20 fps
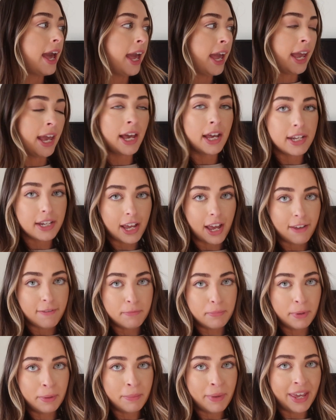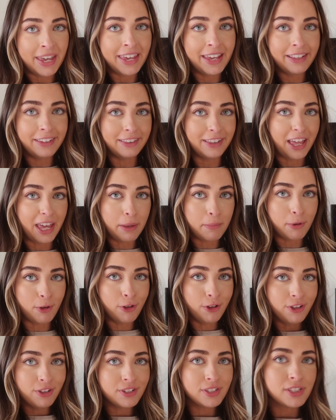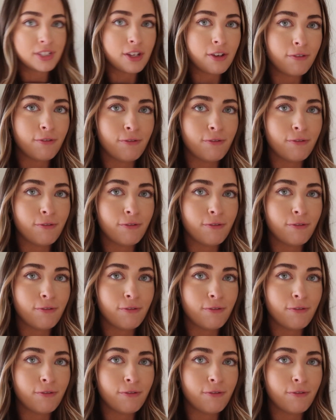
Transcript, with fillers: and I've been making labels